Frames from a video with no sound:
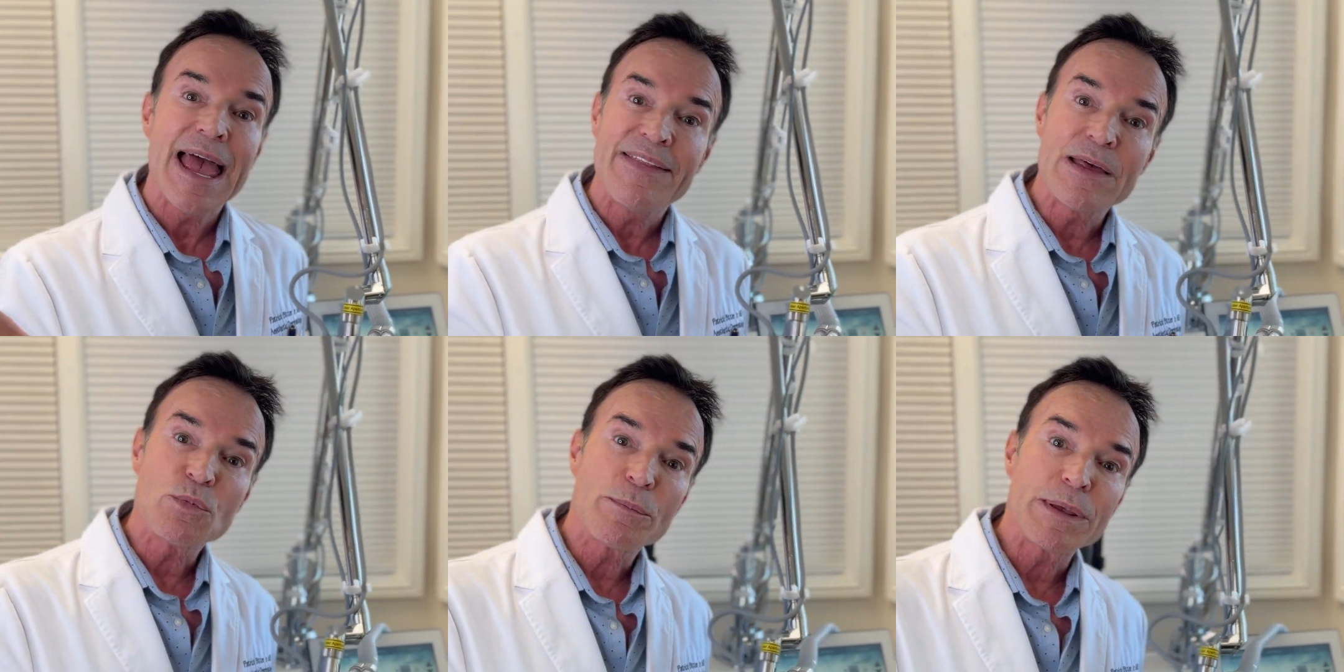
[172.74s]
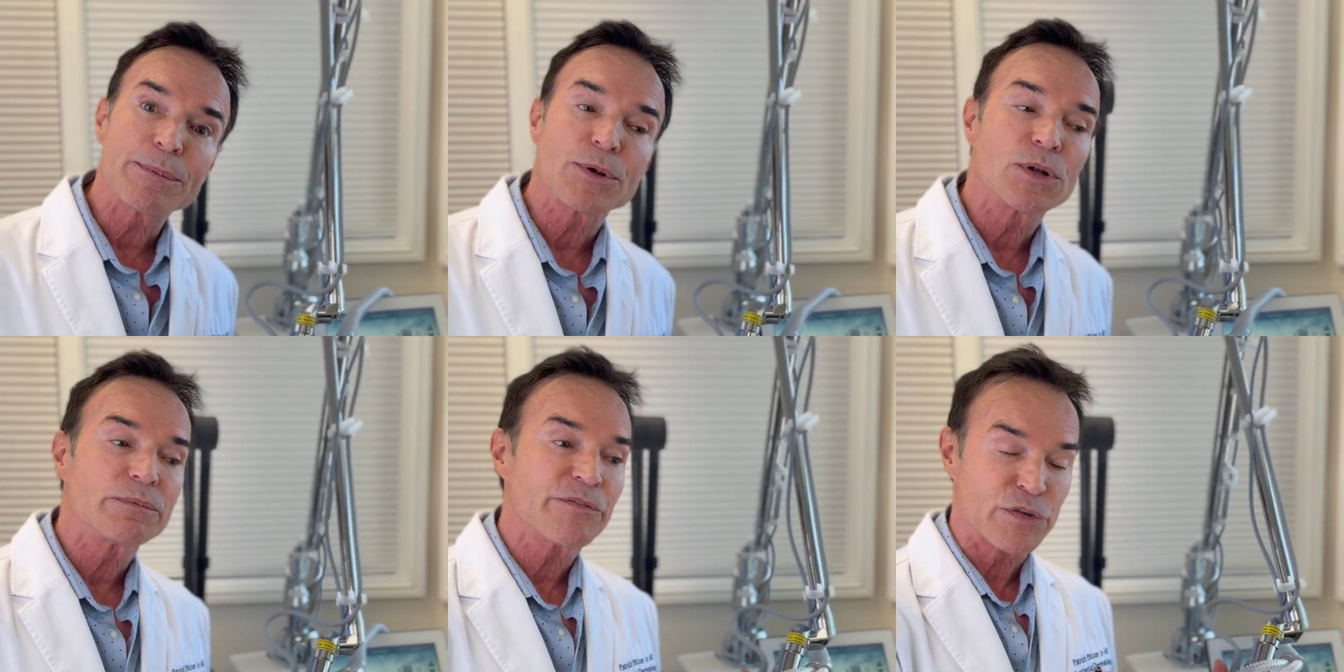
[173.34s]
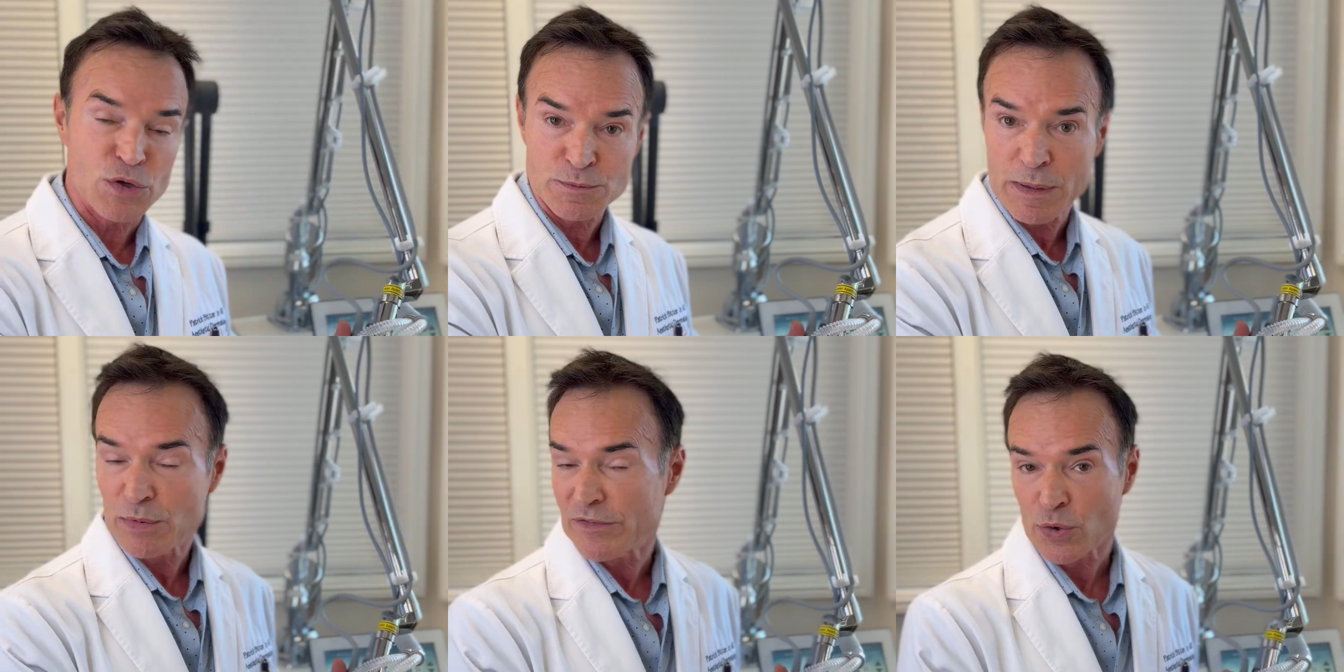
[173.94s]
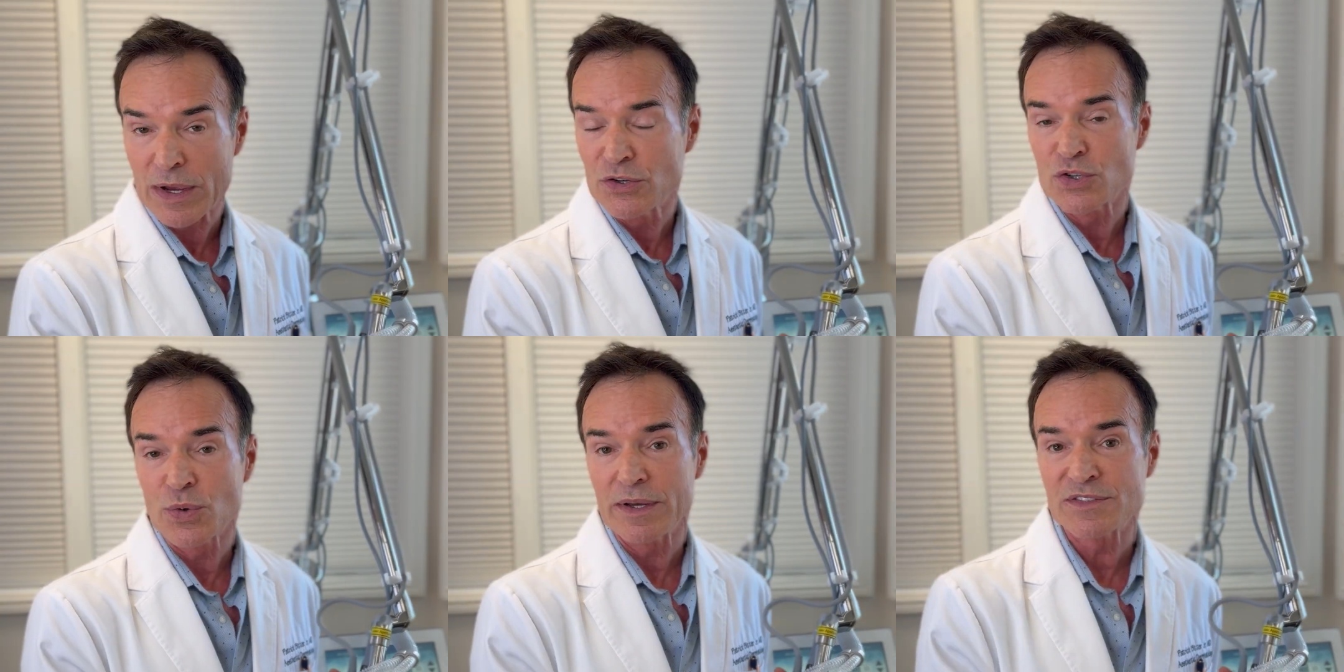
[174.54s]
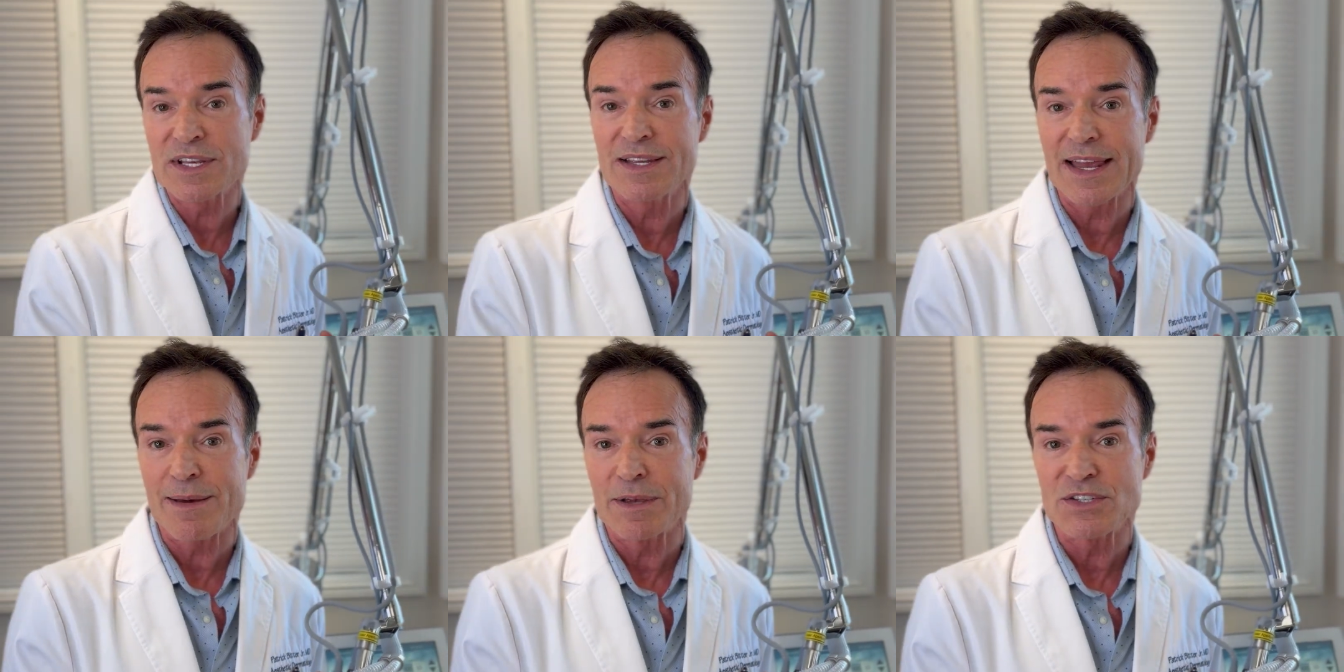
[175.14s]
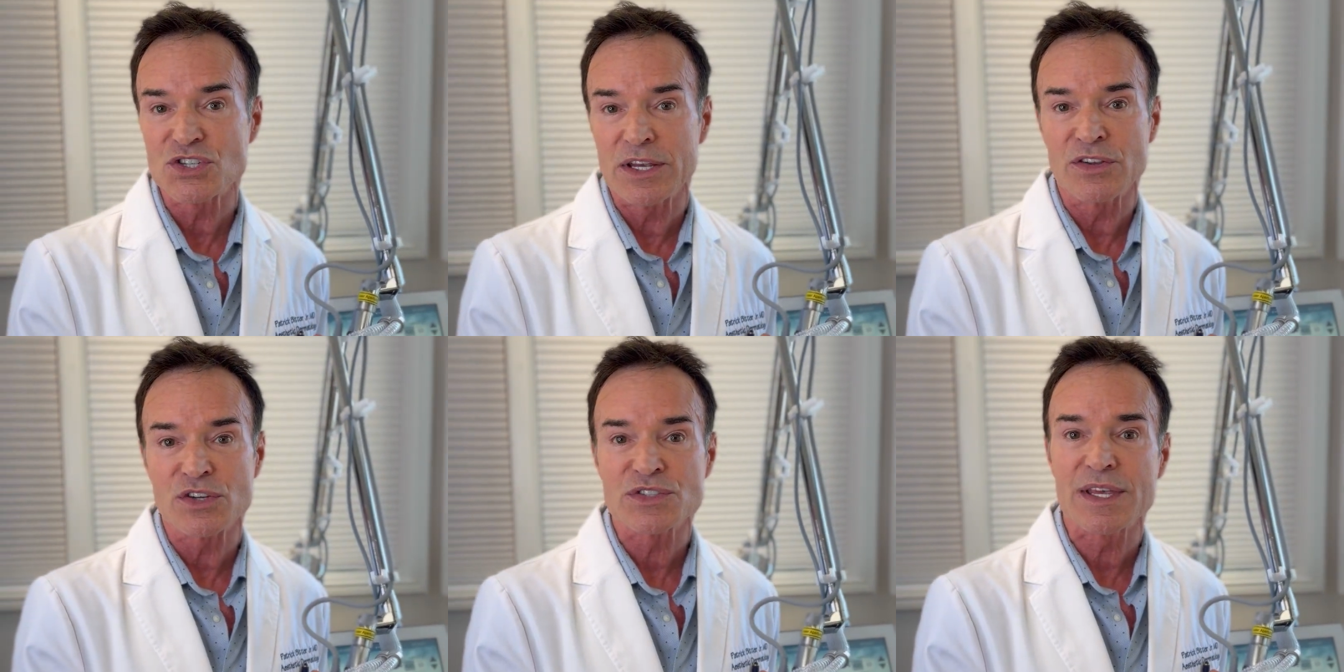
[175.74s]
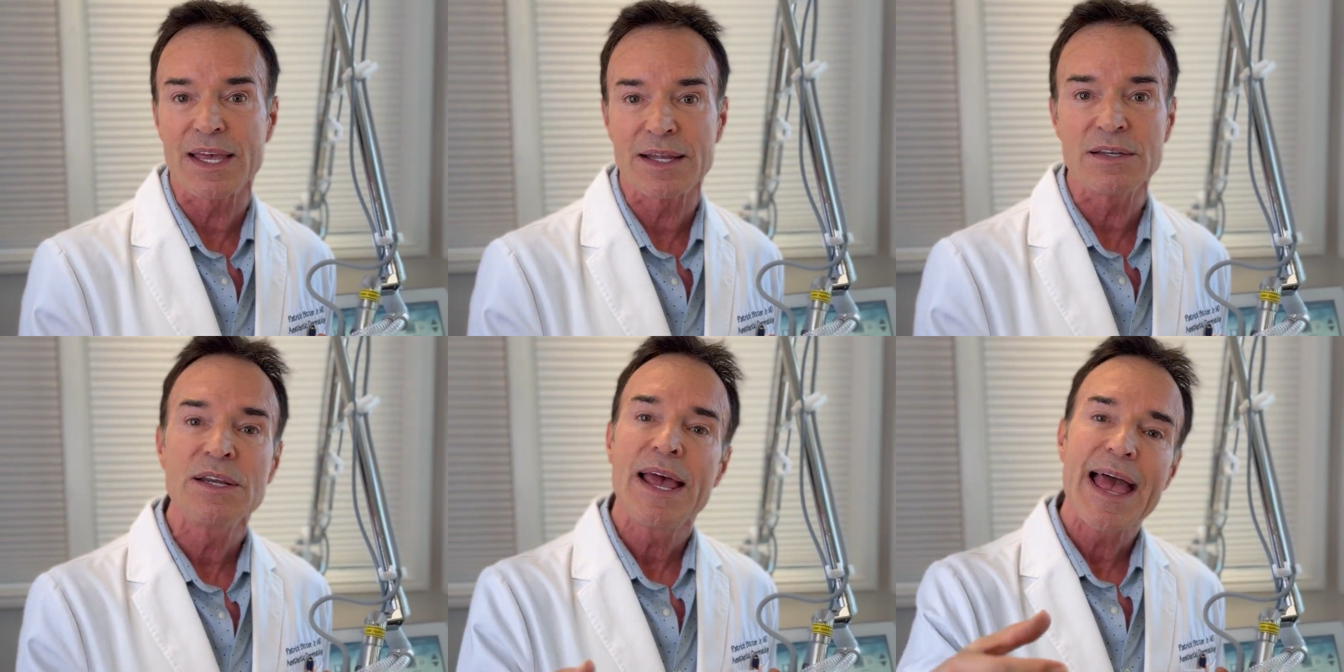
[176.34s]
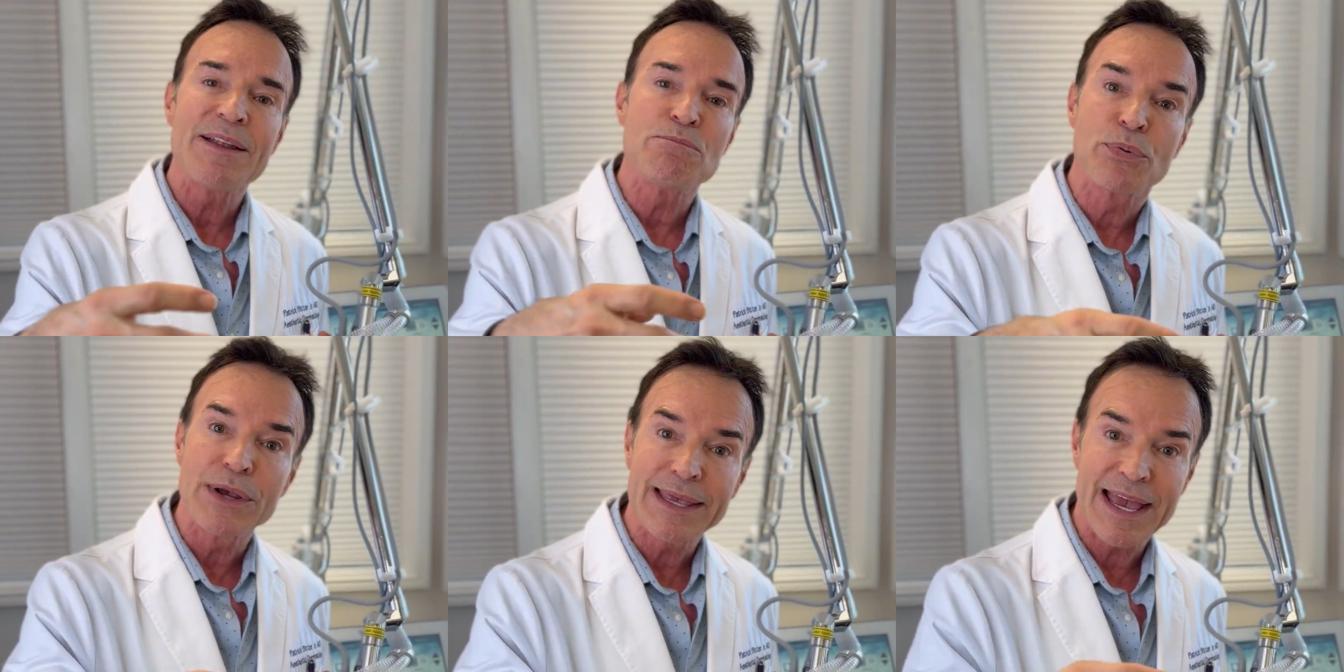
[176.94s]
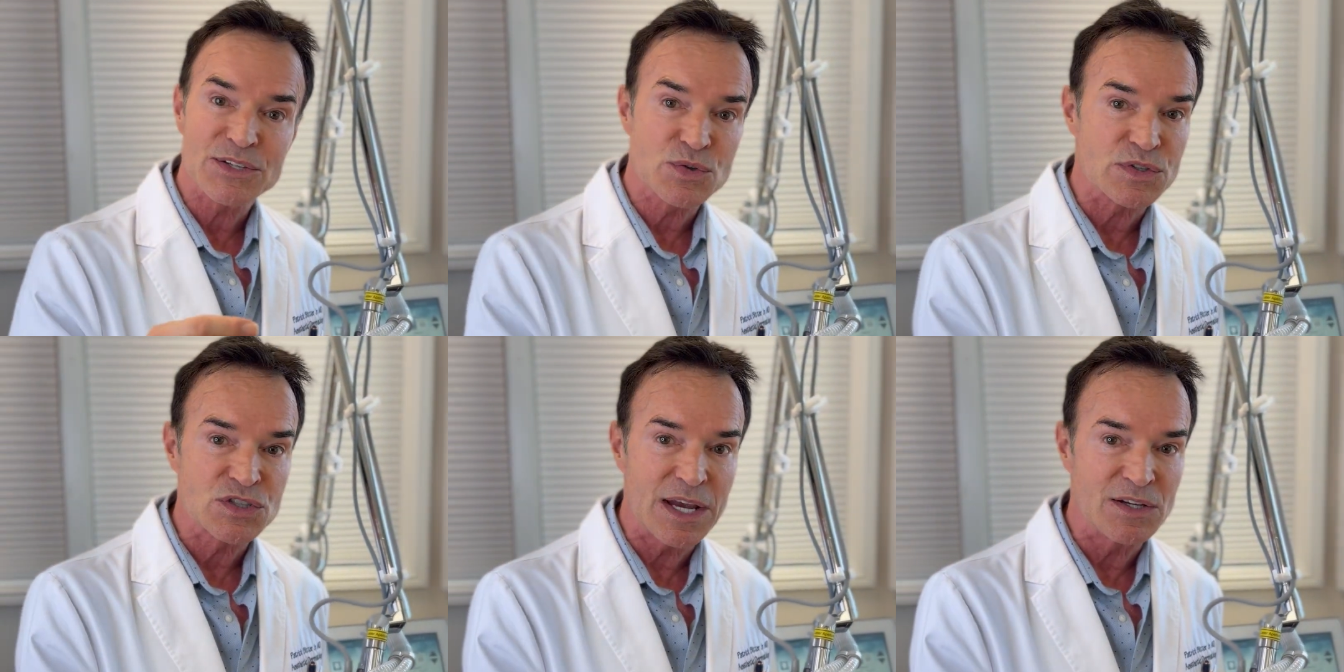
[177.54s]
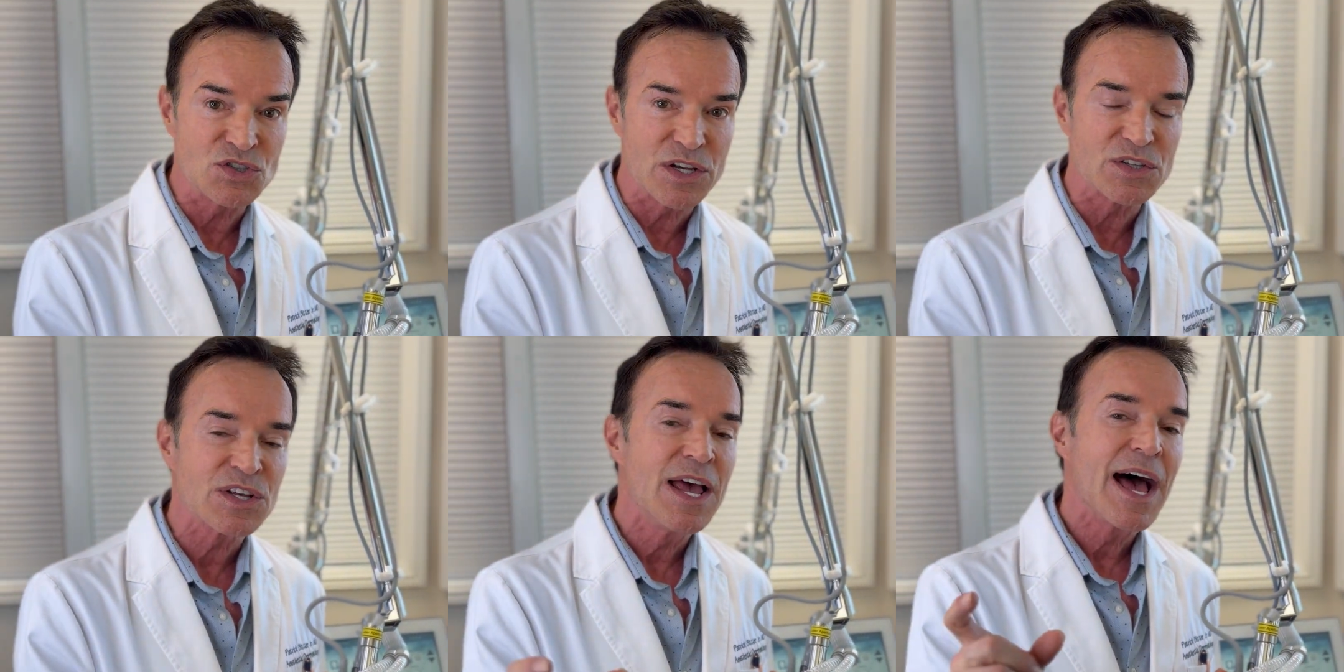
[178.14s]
And then for those people with a greater degree of sun damage in their skin and precancerous changes,